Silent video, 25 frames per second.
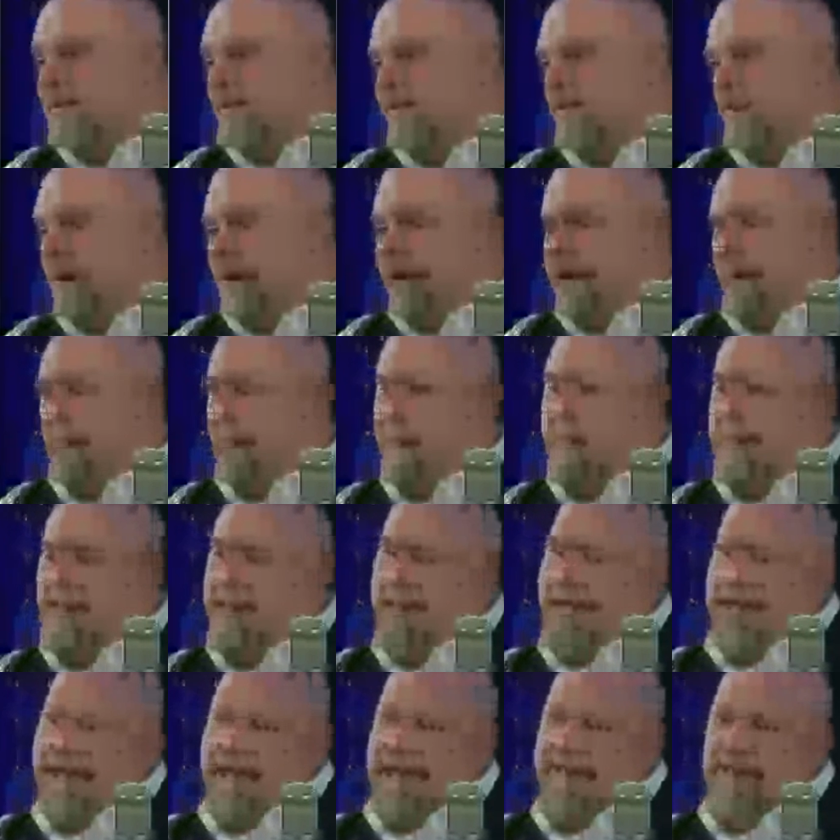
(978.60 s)
Graham
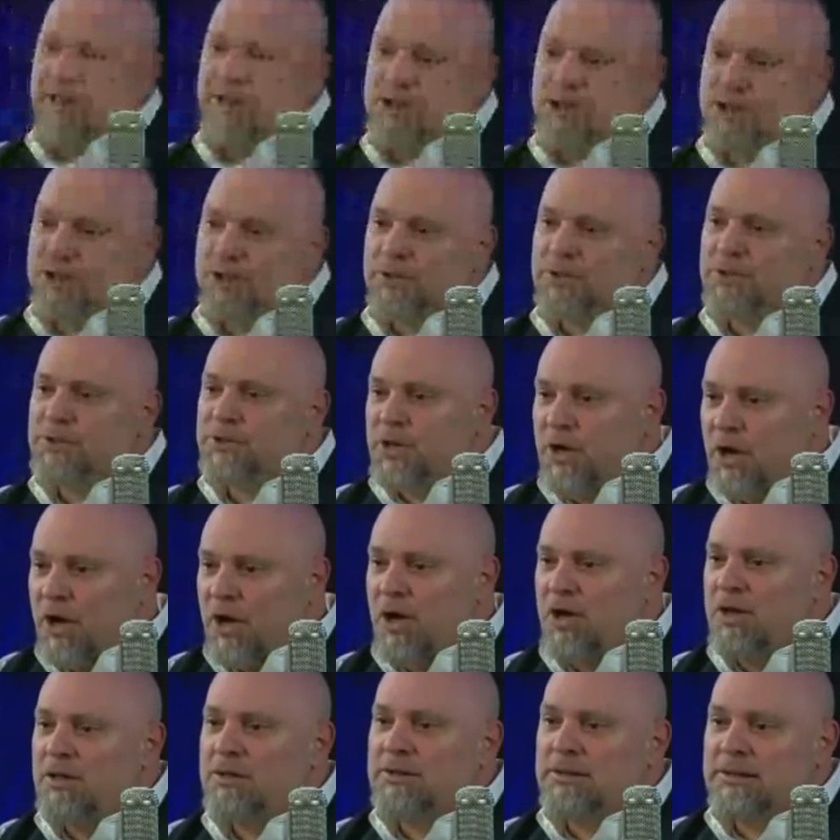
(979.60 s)
and Schulz
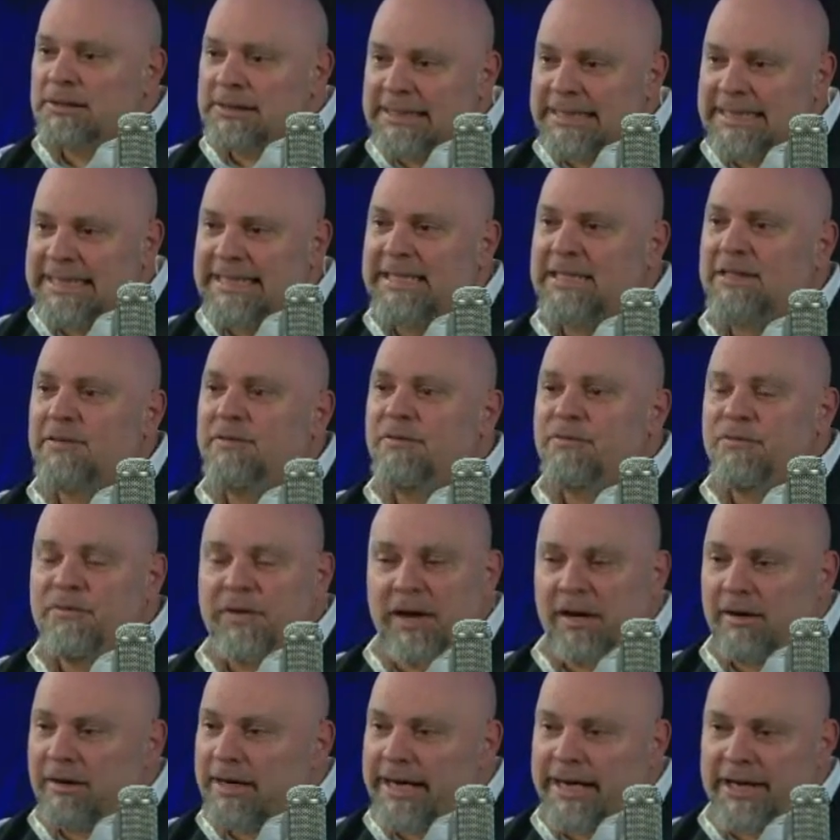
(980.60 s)
tall, lean,
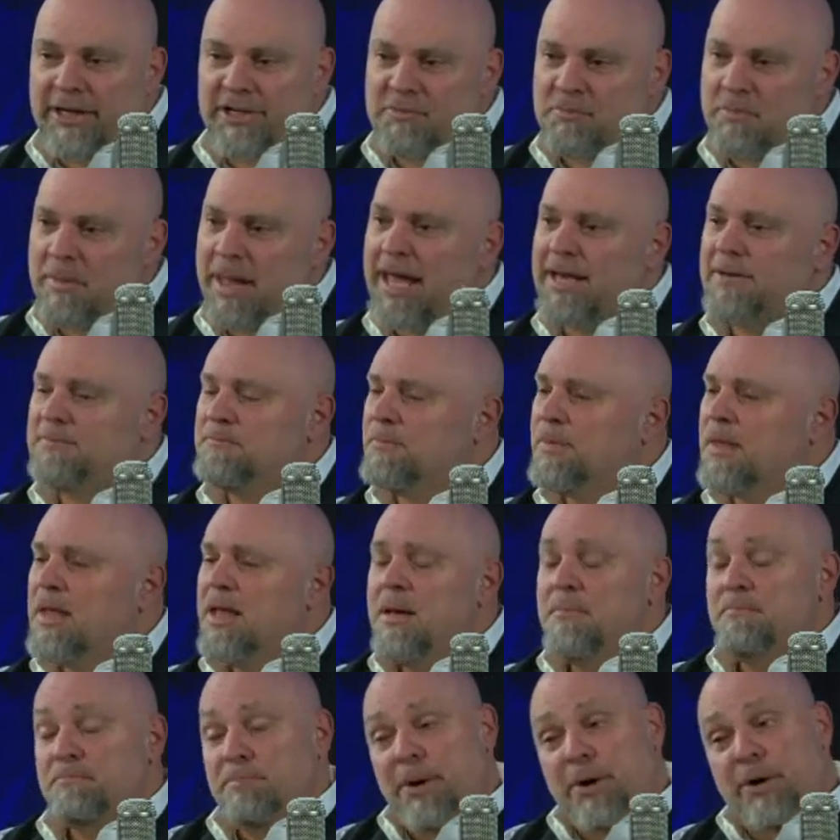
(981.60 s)
fair haired men.
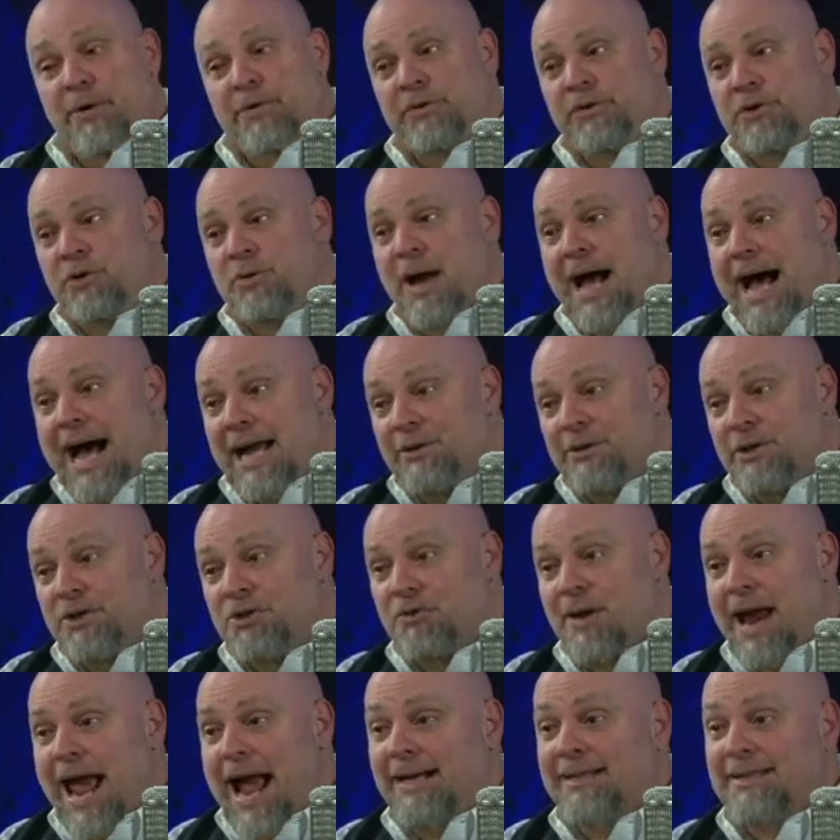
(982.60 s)
Both knew how to
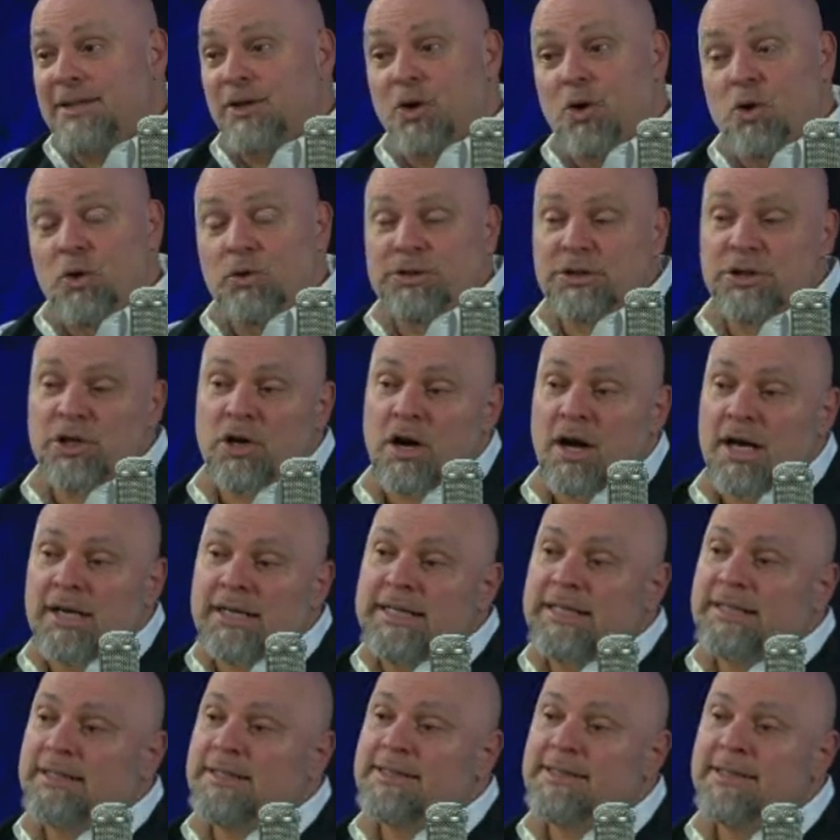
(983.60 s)
attract and hold an
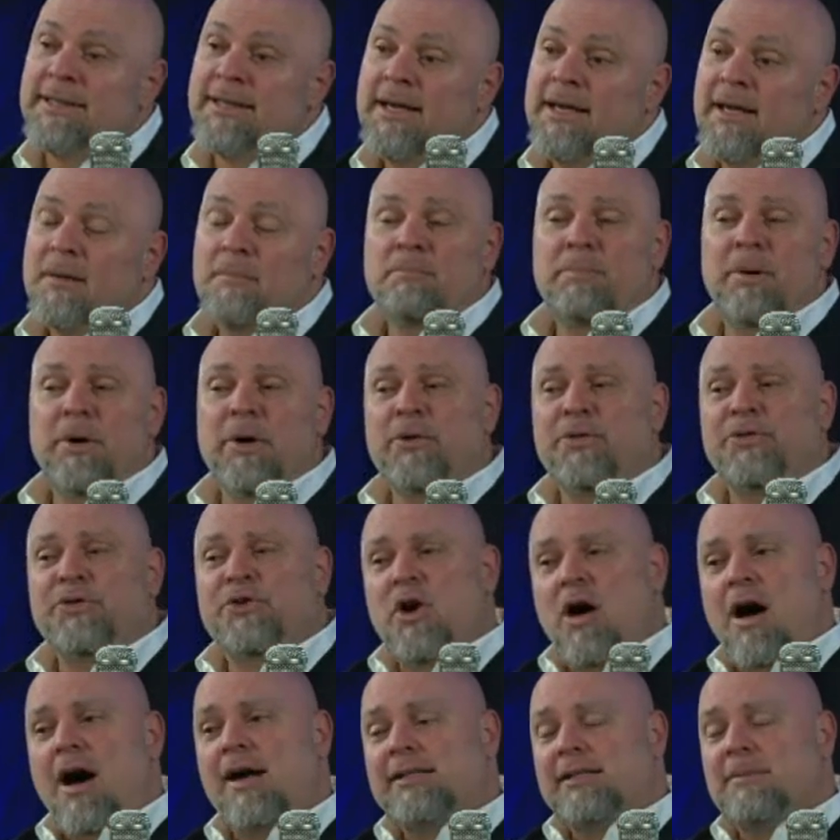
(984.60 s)
audience. Both
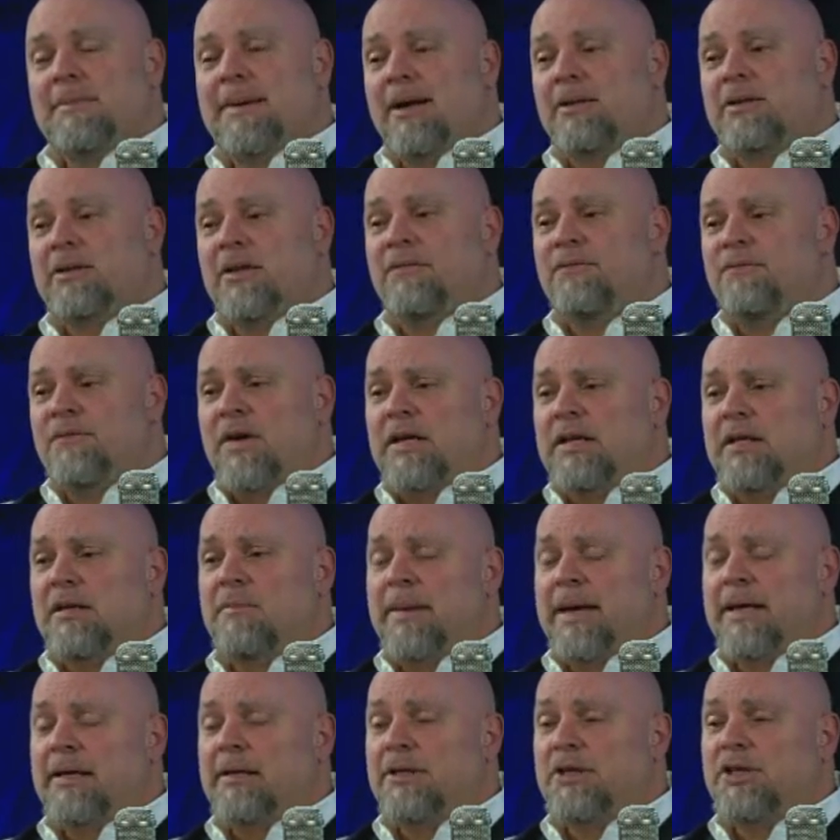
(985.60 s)
talked about the
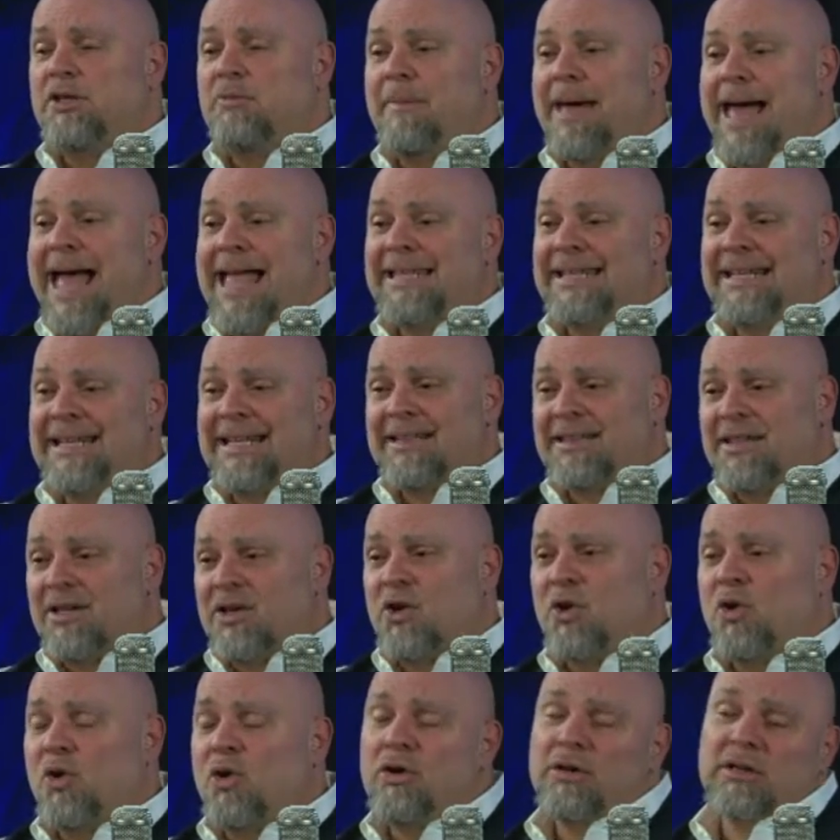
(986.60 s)
fundamental humanity at the
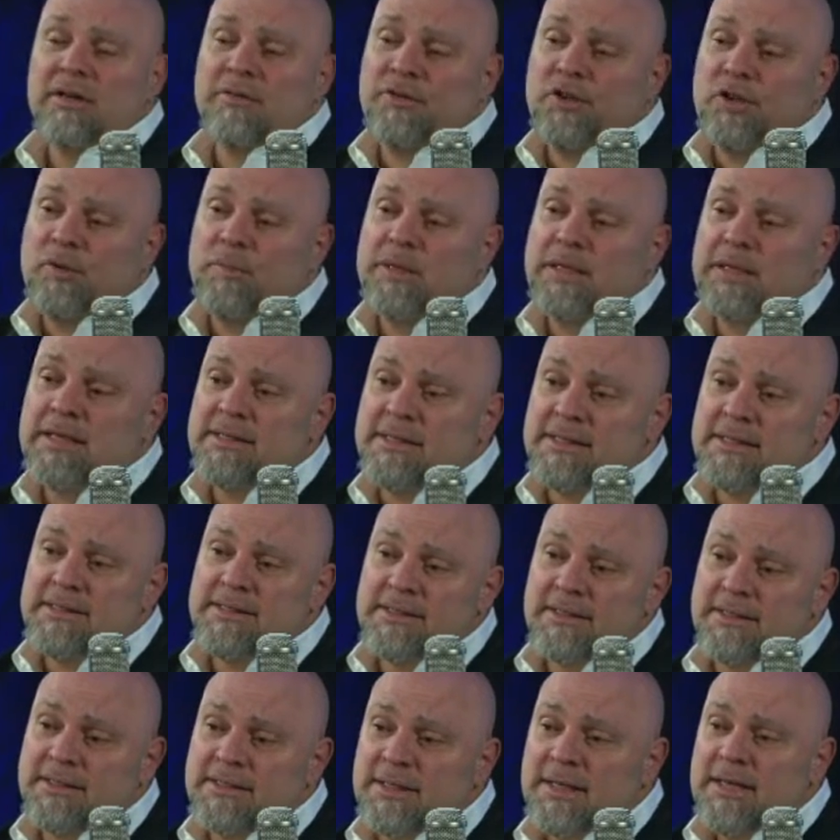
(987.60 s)
core of human
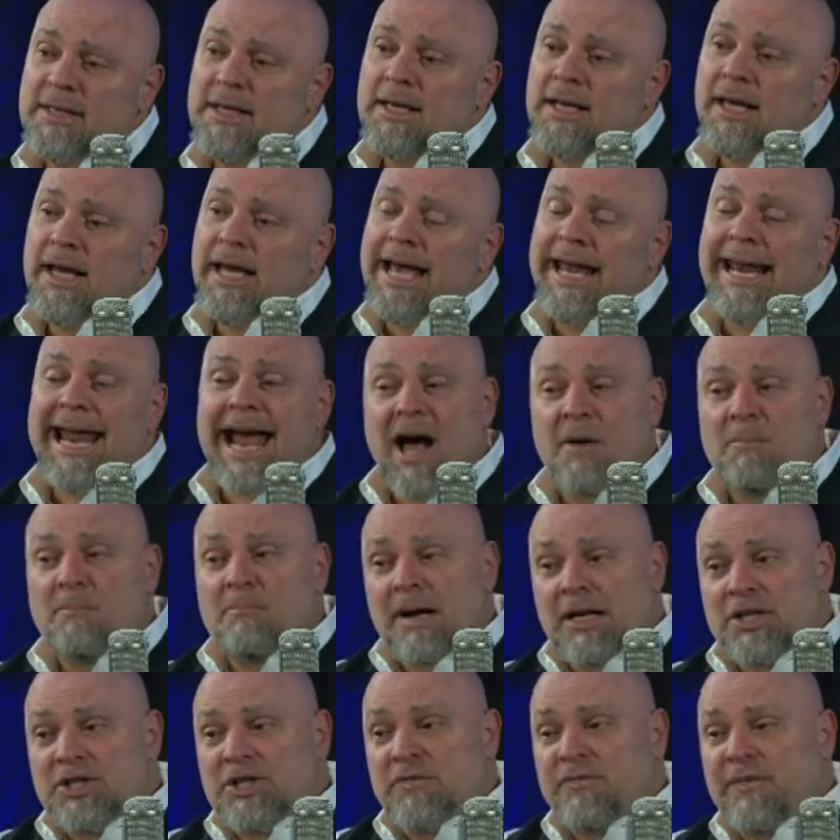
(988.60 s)
existence uh, and how
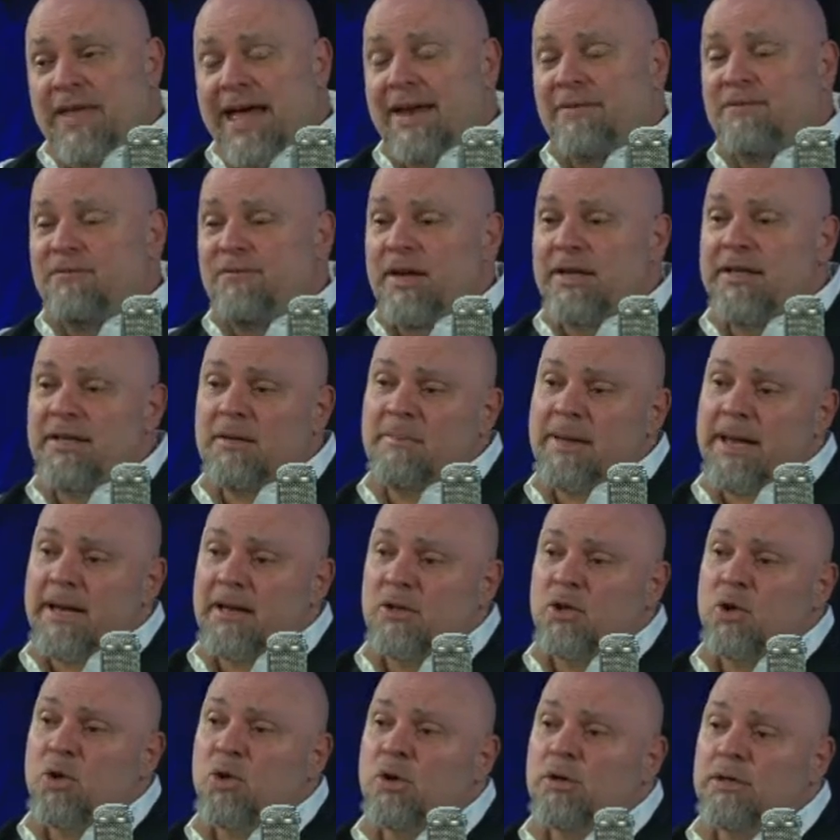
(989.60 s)
much of that
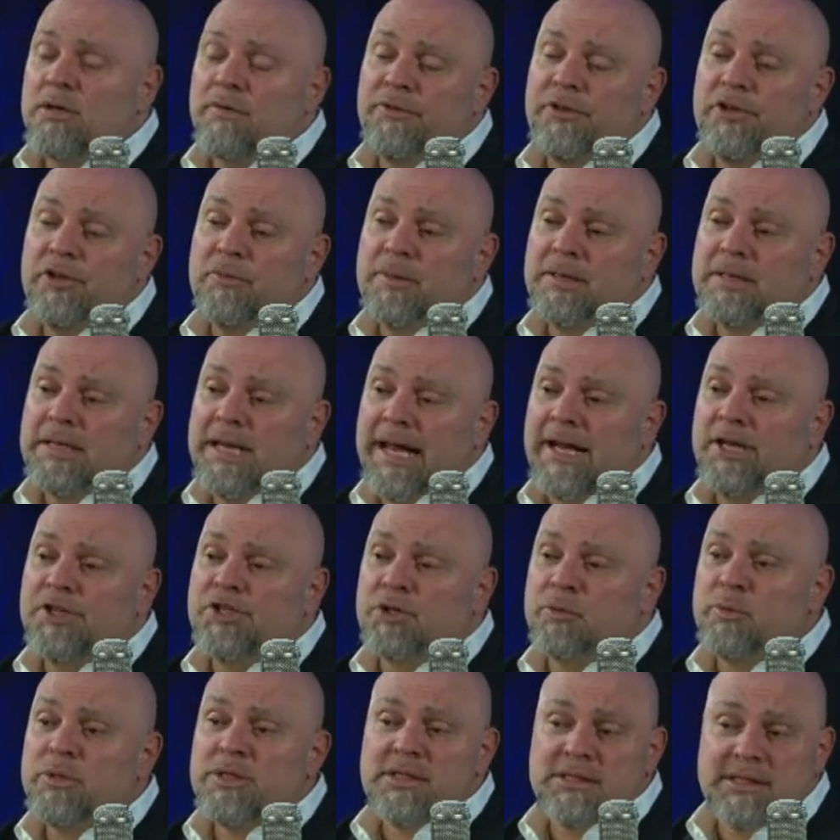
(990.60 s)
fundamental core of human
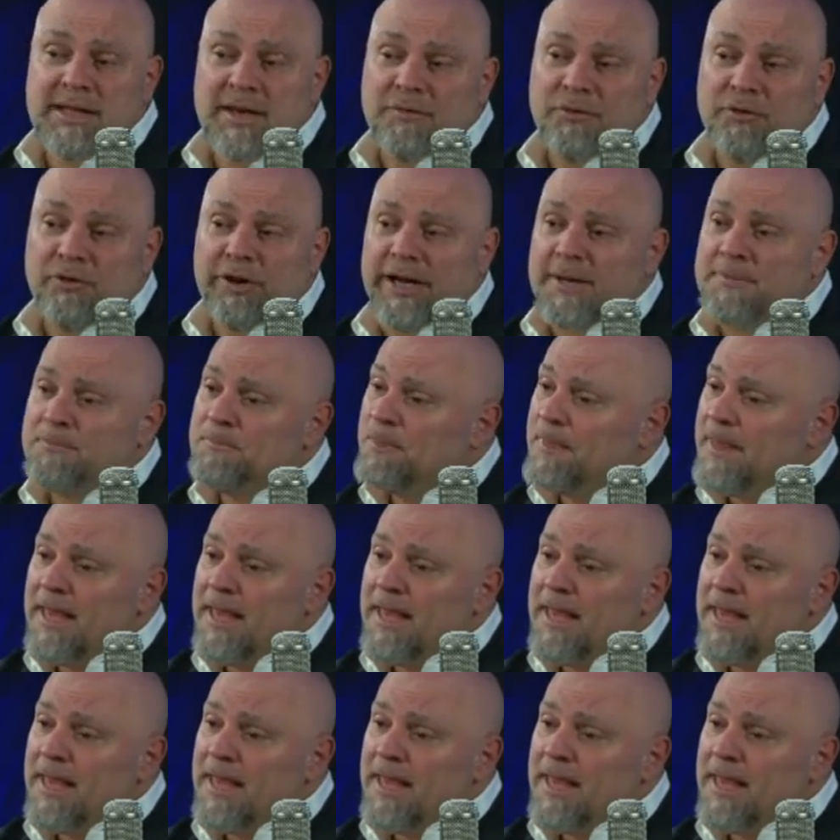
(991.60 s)
nature was suffering.